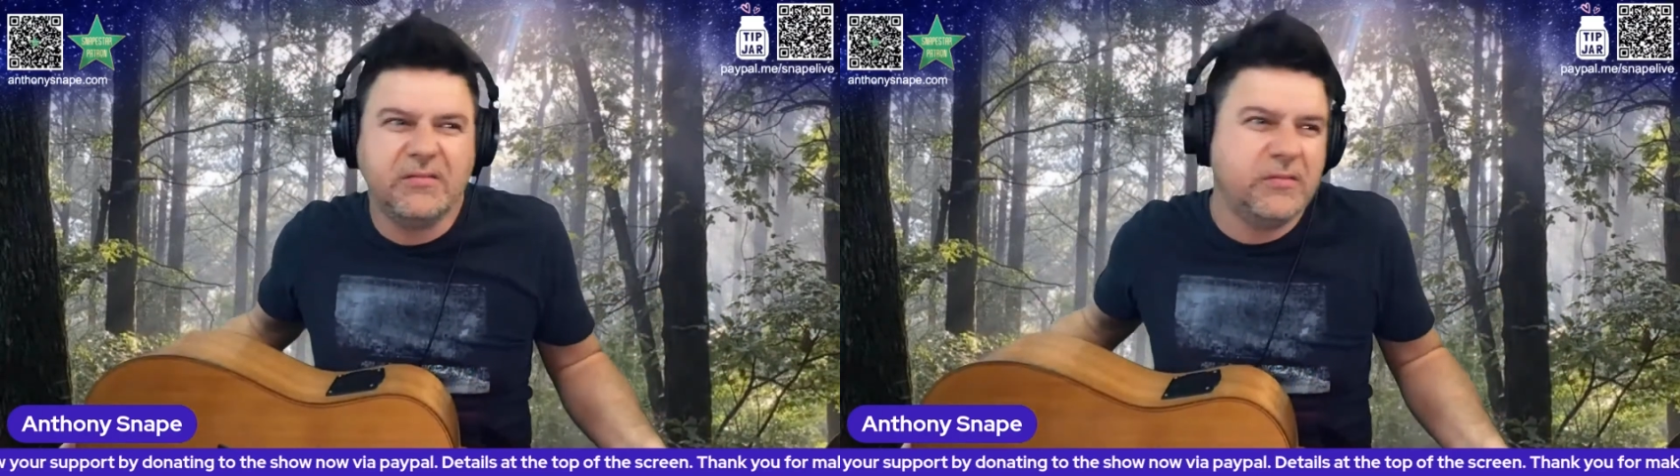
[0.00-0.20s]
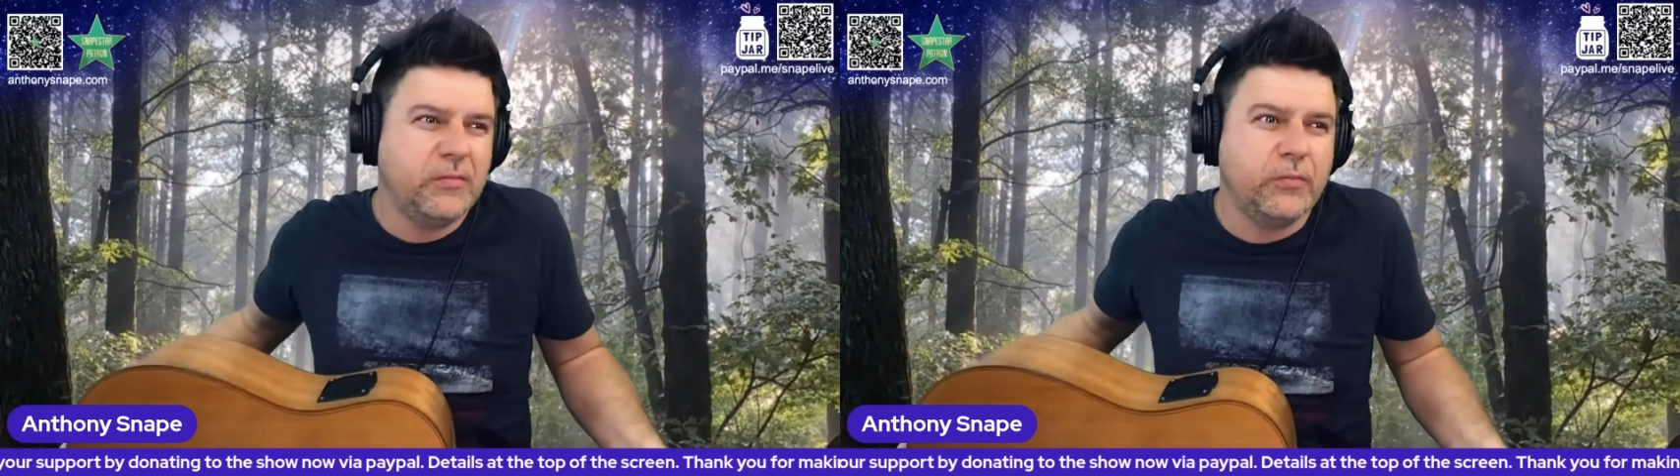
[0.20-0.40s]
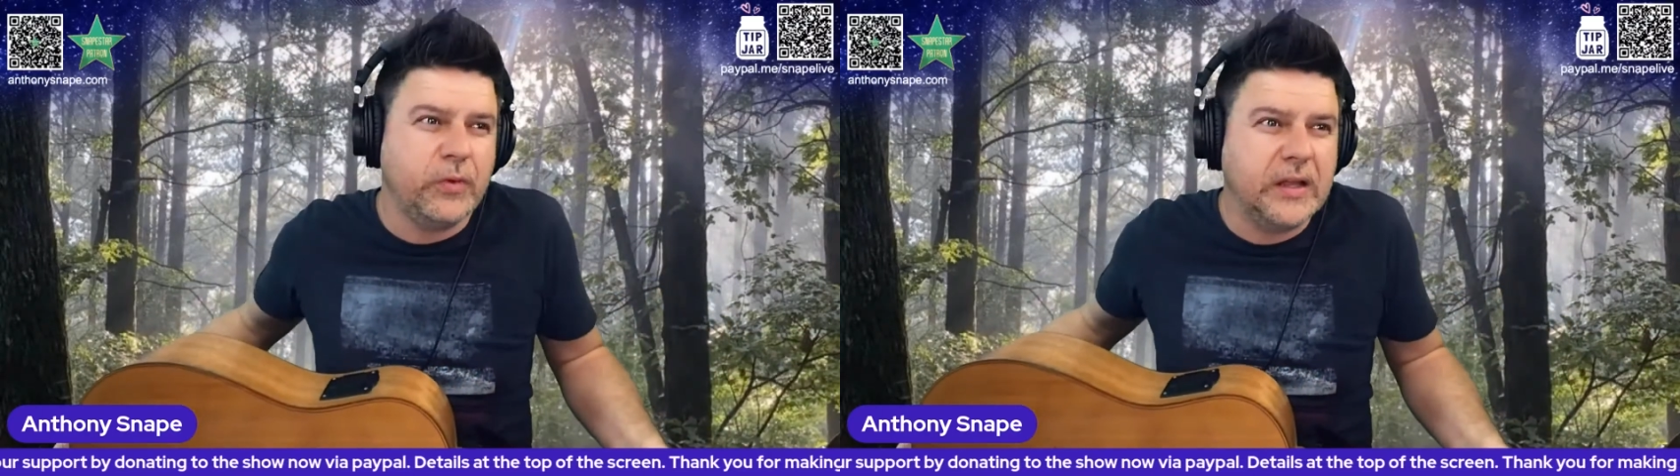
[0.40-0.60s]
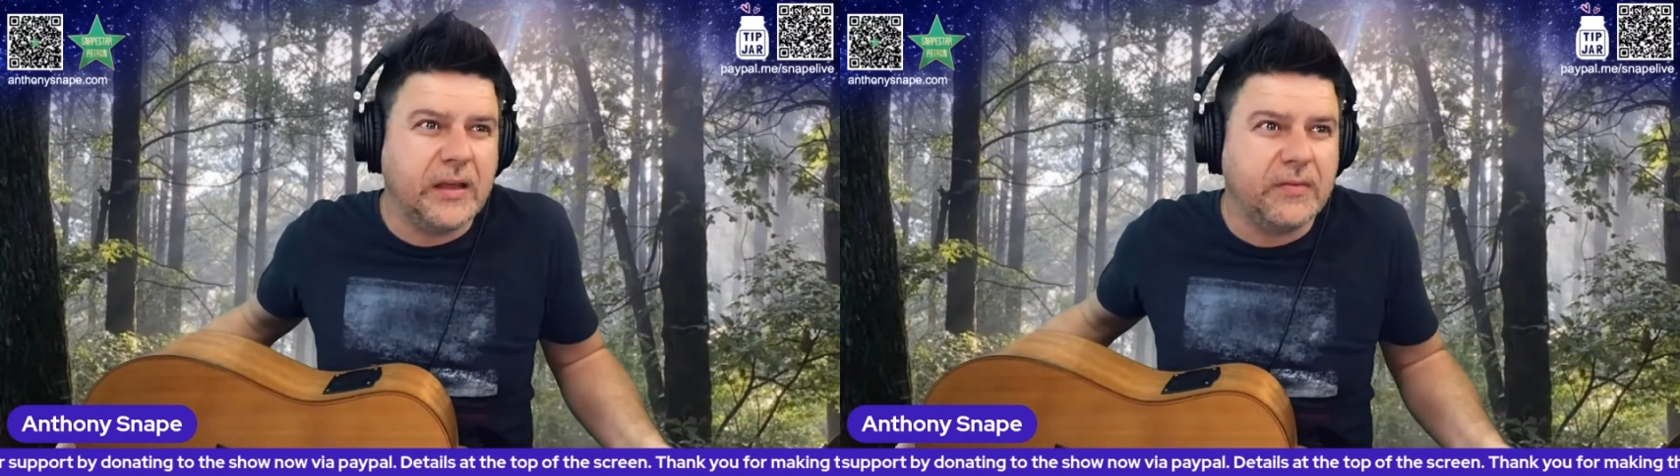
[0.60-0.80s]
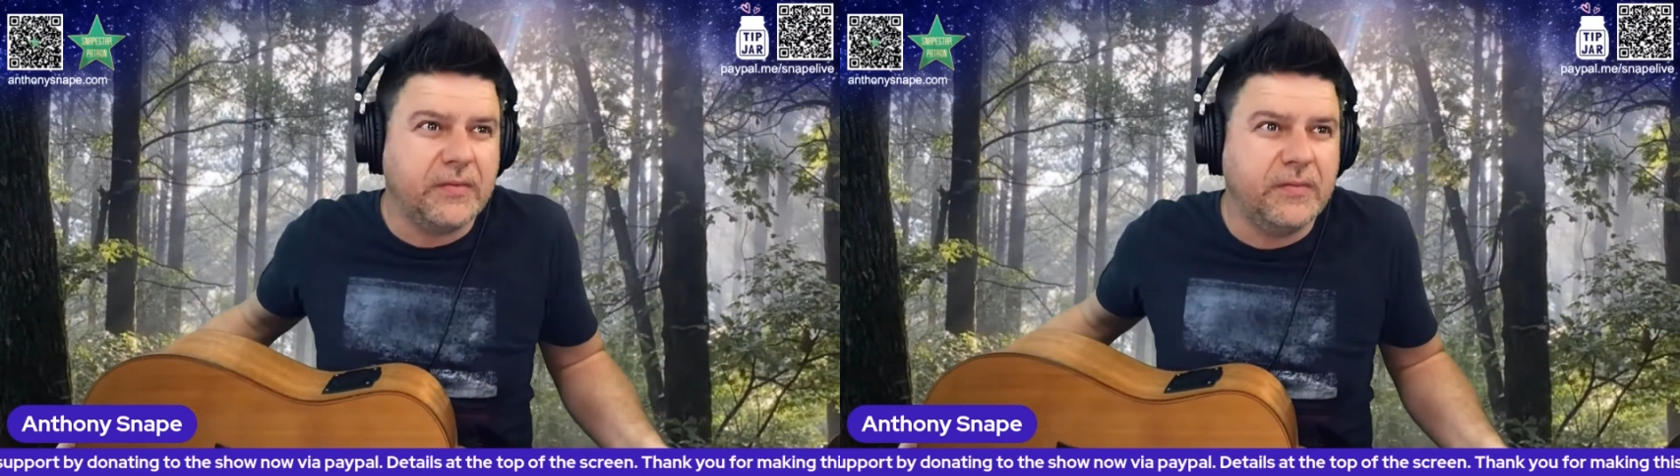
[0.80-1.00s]

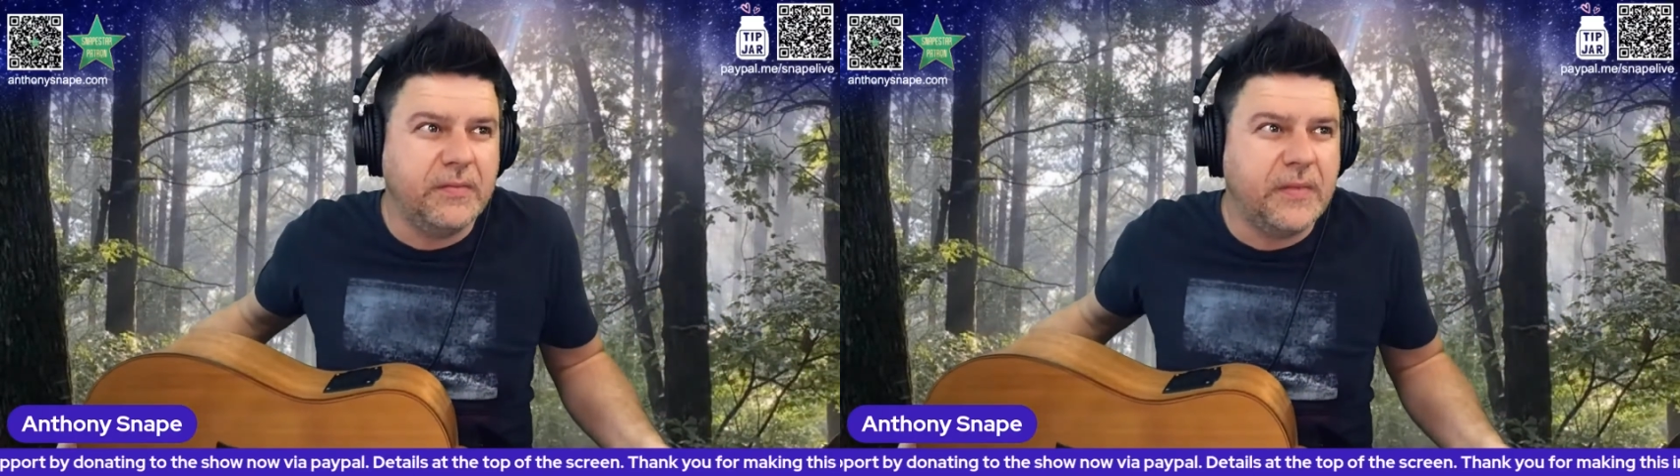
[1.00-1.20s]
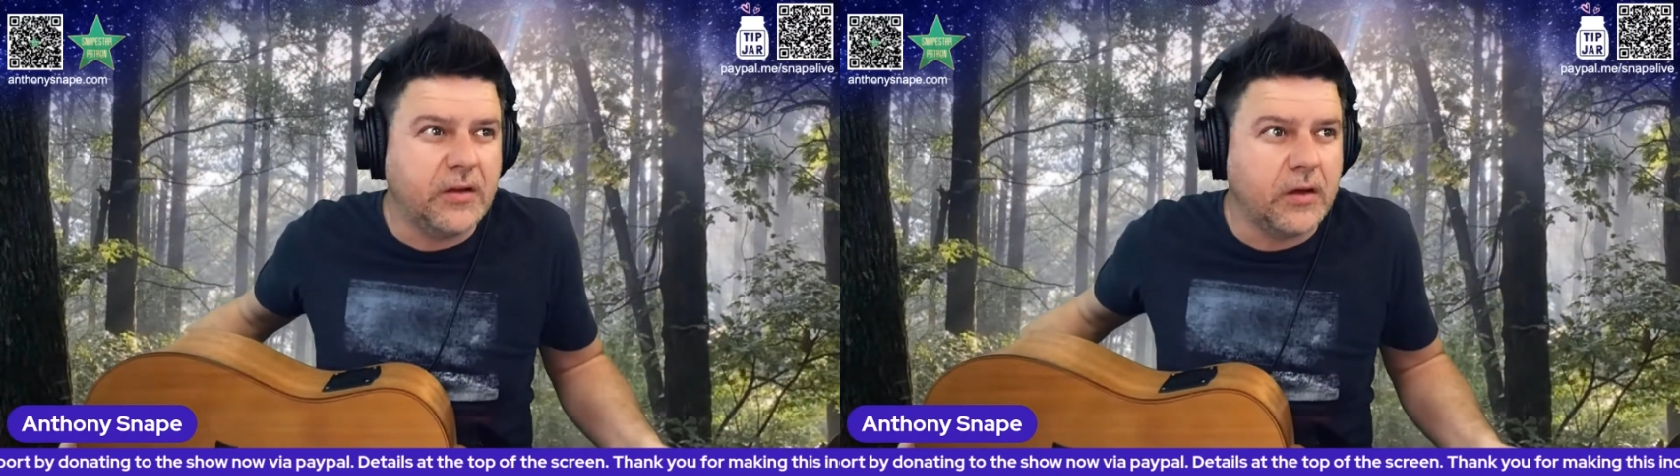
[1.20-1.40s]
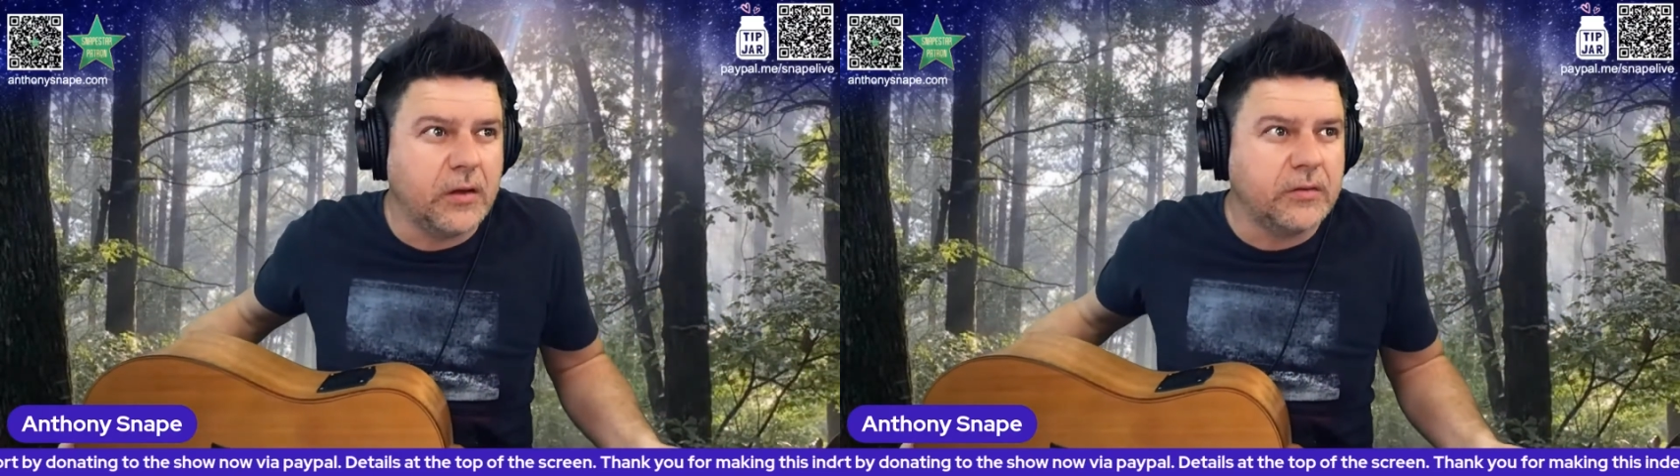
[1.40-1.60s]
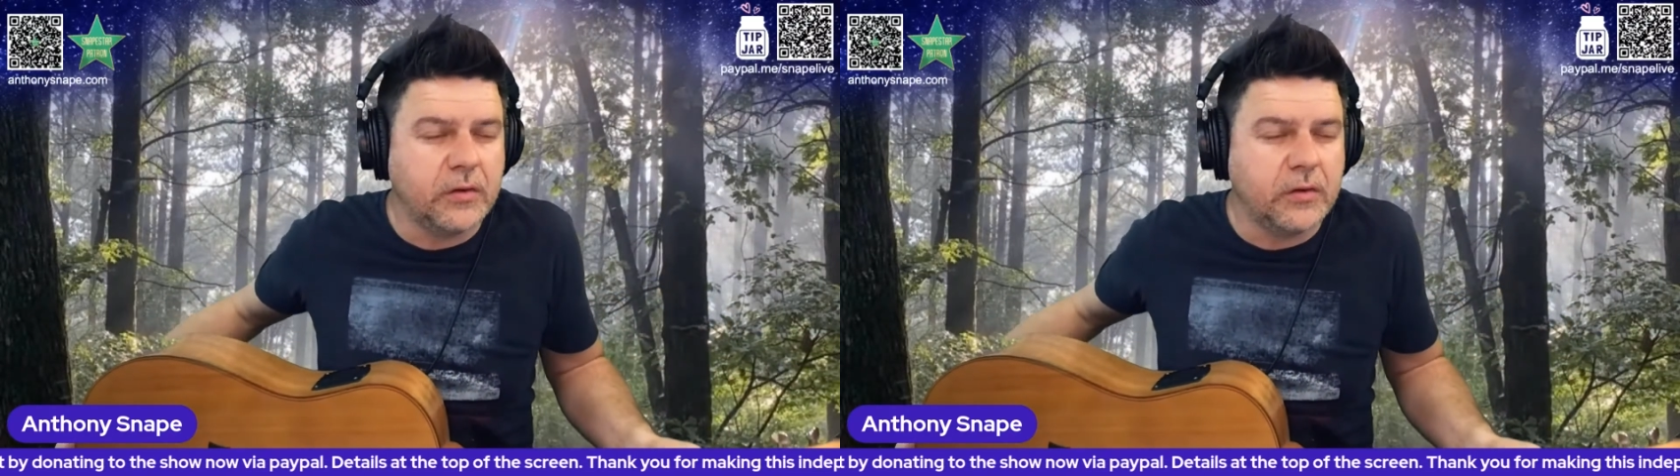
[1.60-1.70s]
really they don't